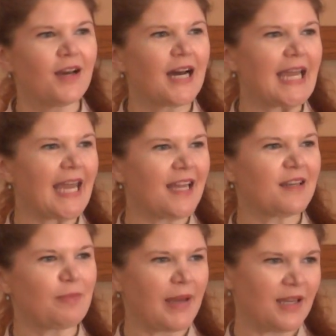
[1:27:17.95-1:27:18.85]
I
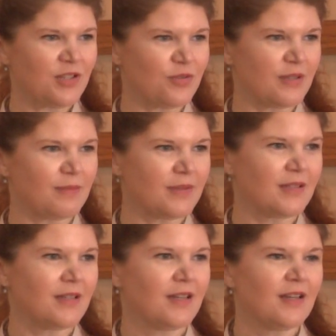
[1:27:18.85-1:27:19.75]
hand it back to
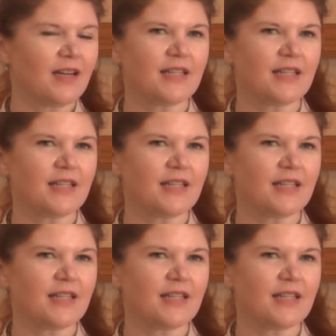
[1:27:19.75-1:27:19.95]
him.